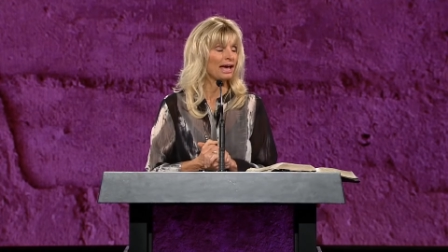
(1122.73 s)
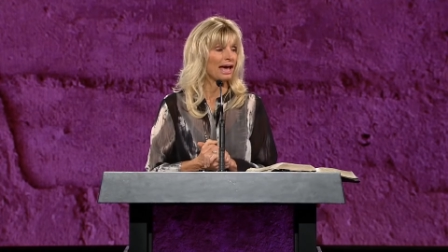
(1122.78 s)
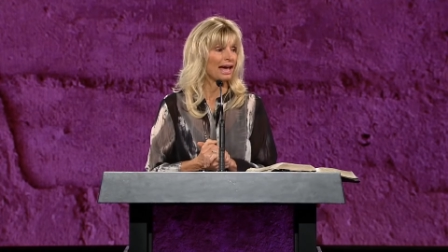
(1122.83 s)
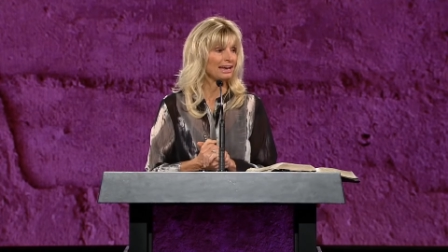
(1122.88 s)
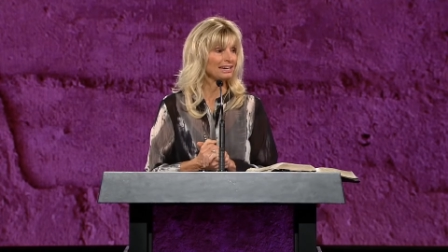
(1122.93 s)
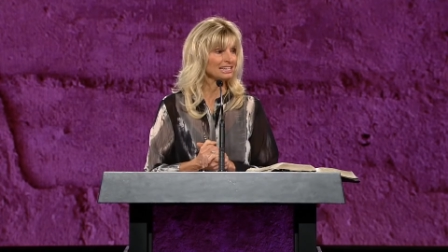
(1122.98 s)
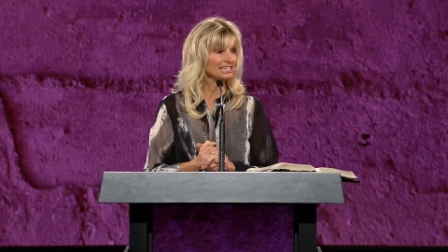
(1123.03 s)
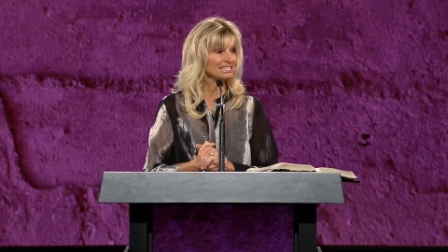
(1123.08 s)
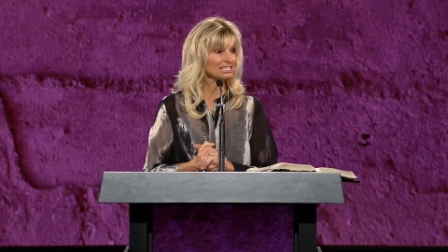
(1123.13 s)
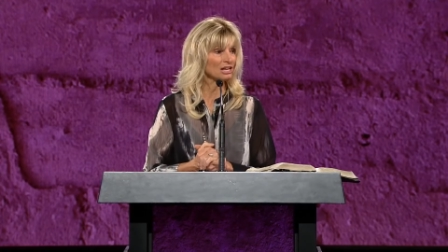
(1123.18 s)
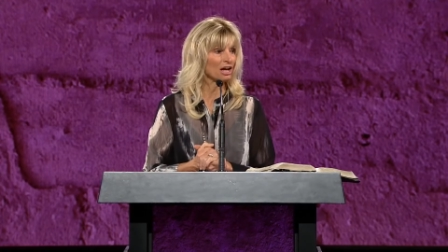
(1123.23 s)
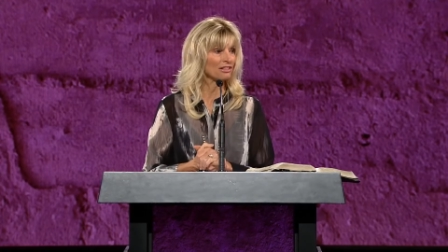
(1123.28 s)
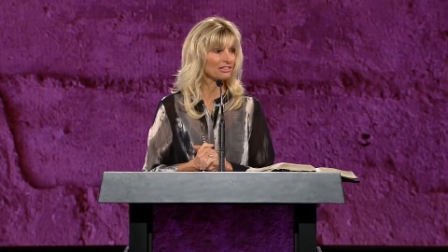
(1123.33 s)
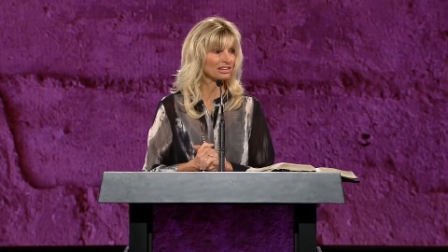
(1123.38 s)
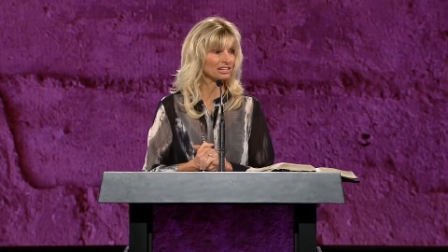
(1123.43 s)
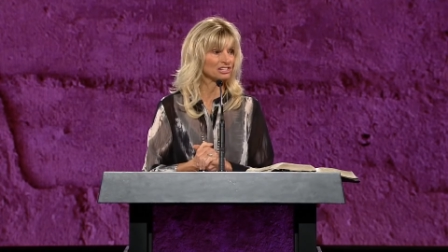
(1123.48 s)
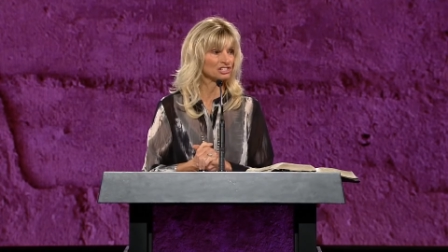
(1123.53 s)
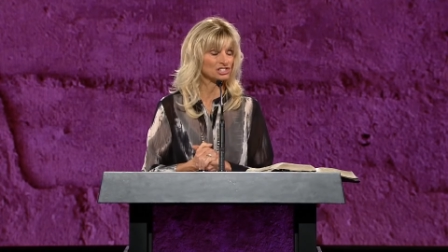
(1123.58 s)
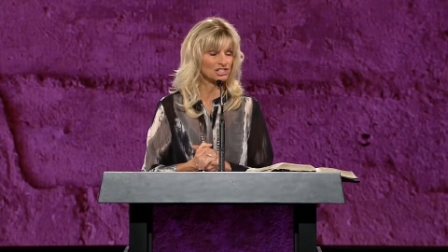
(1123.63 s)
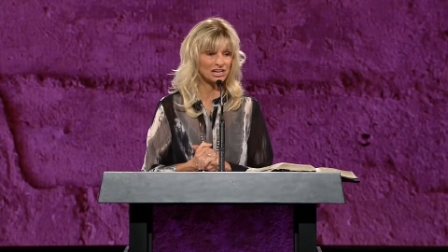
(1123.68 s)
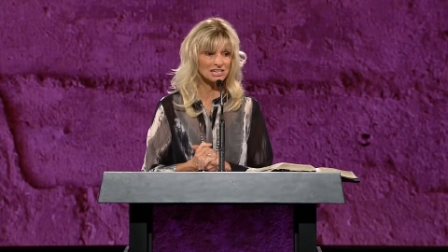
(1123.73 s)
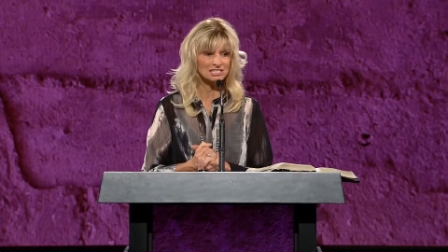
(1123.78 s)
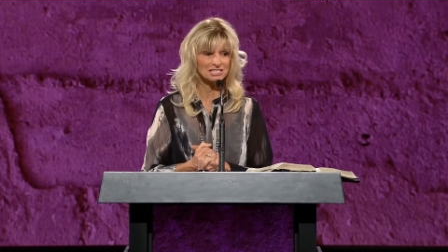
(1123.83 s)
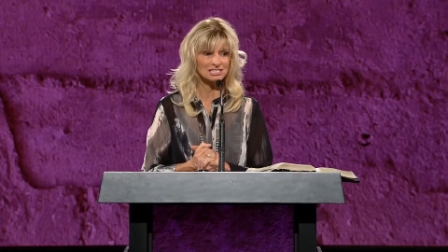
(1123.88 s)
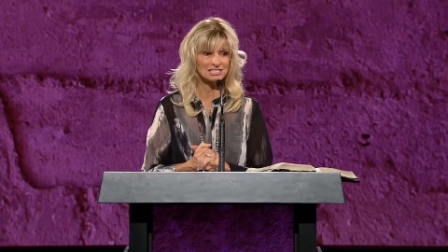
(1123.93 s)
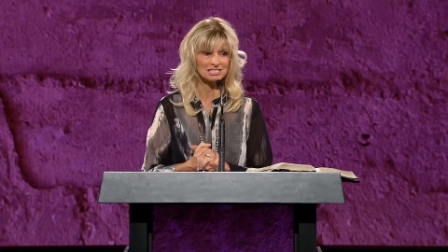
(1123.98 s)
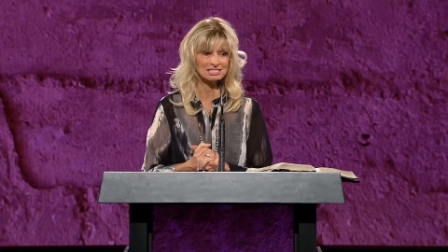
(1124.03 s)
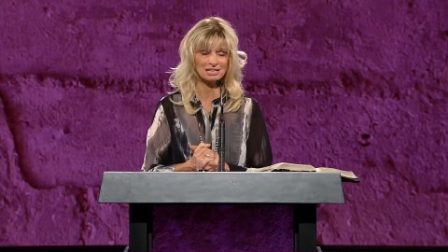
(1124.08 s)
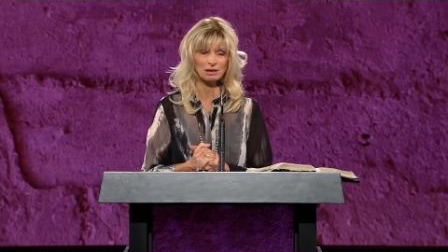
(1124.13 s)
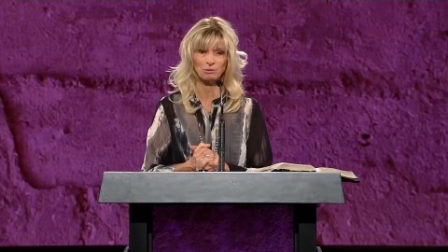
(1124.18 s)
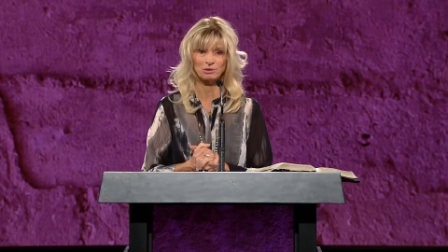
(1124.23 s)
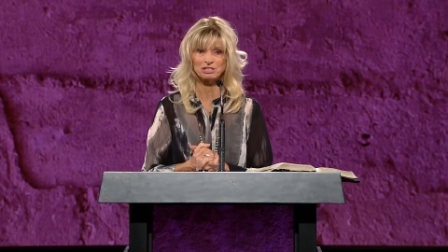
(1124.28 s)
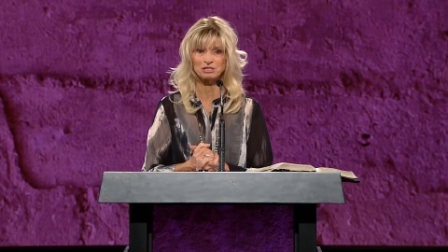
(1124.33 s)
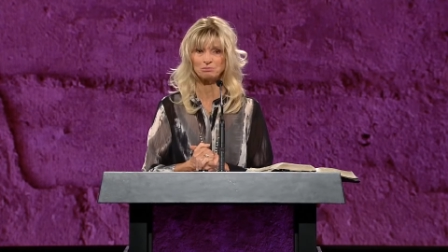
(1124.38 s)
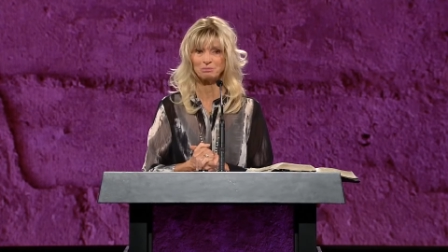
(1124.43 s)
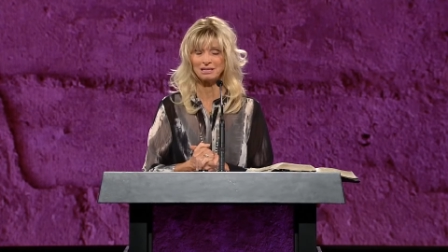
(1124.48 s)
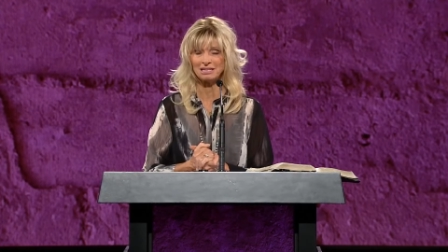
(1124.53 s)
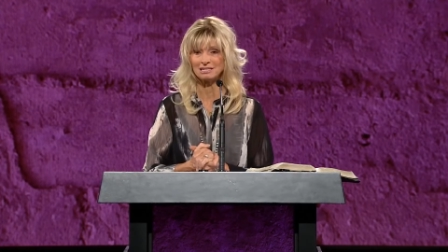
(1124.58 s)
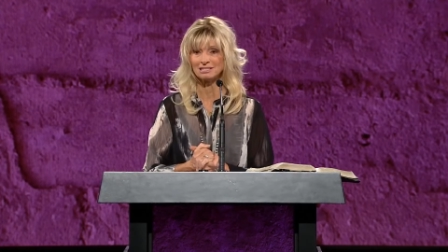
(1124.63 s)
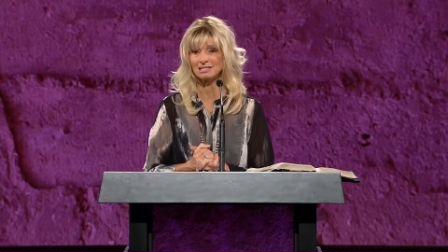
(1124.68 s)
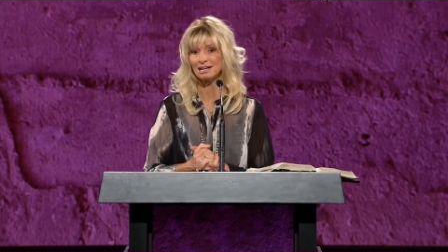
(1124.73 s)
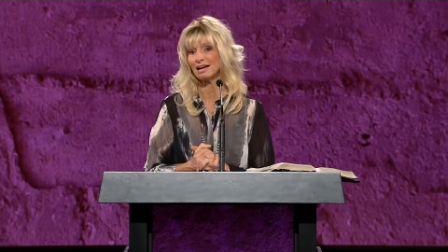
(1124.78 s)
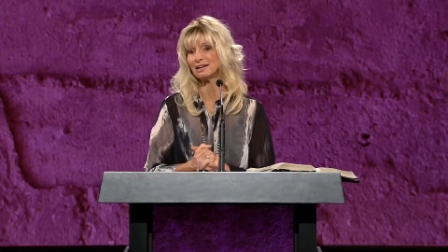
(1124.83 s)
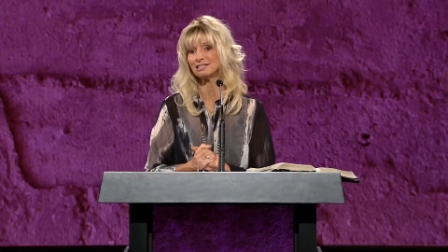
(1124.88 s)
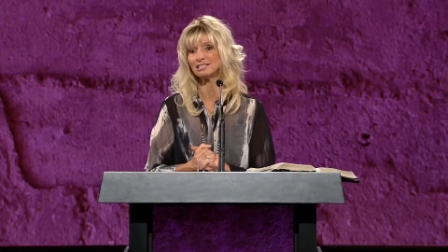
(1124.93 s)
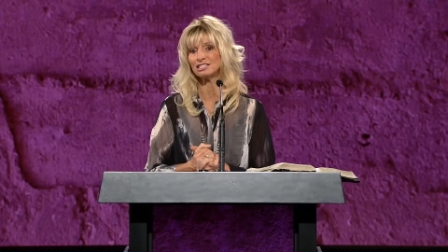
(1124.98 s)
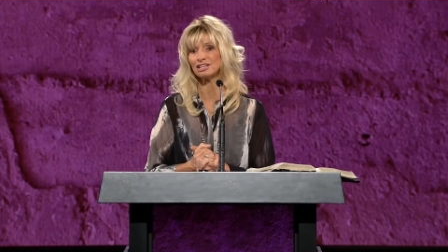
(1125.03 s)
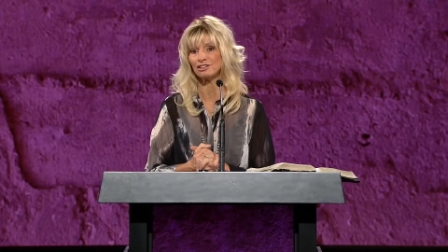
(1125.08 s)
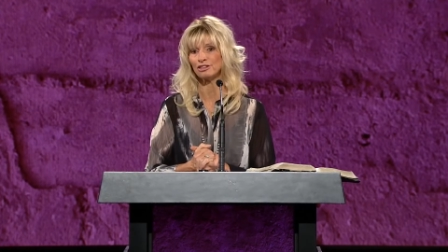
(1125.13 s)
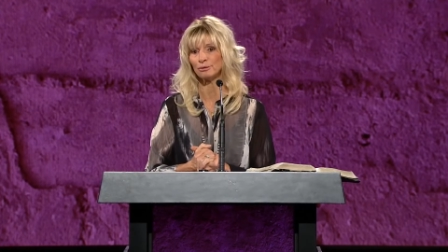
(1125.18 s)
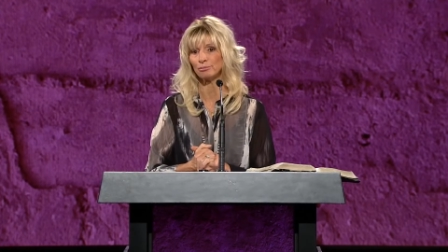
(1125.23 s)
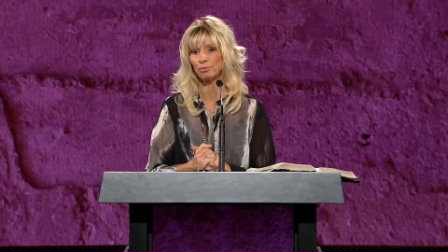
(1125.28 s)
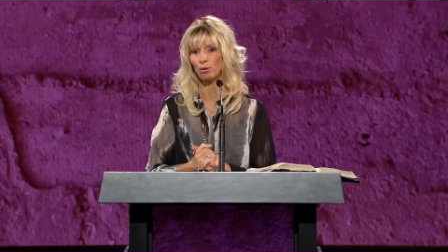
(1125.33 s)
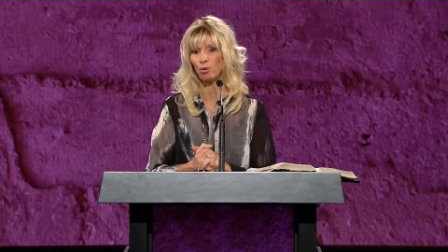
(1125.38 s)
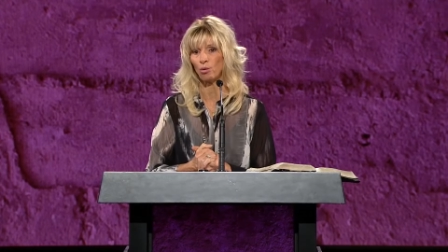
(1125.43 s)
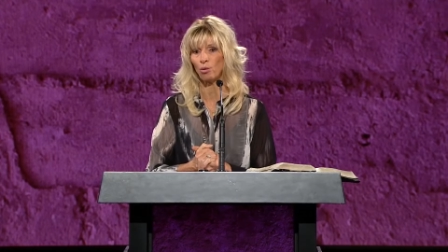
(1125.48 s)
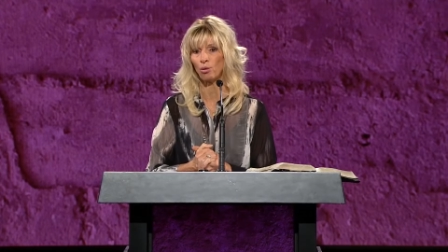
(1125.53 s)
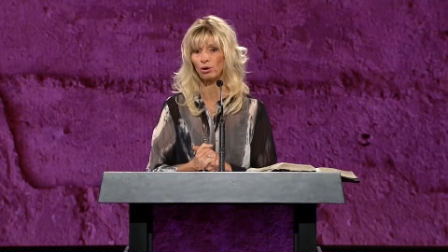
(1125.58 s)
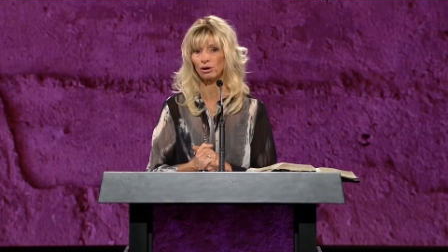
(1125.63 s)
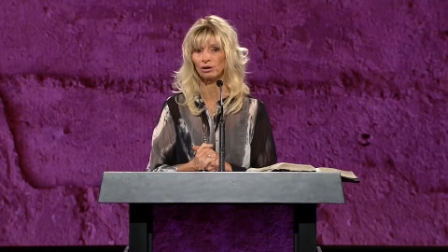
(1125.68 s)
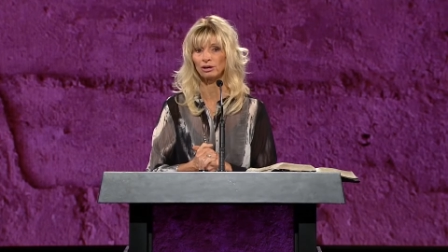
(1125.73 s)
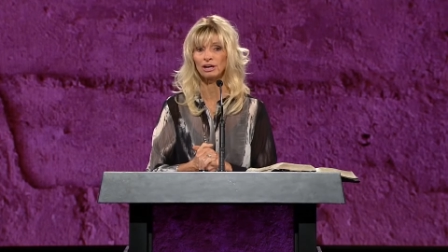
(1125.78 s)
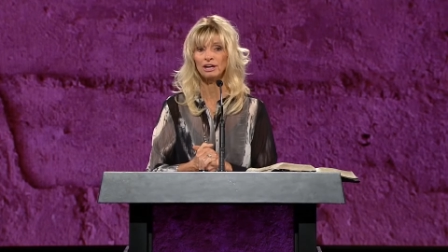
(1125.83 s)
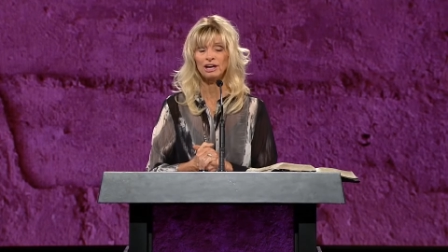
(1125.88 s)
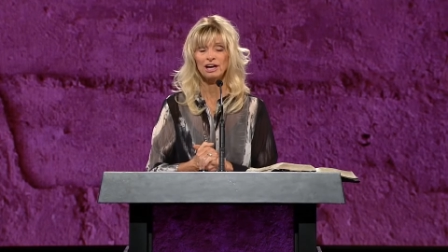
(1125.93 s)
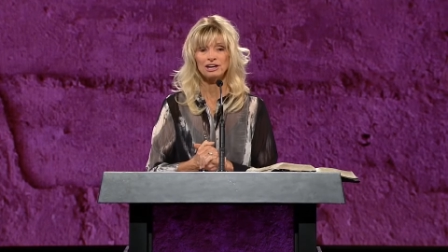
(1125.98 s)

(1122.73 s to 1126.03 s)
And he saw the injustice that was being done to the poor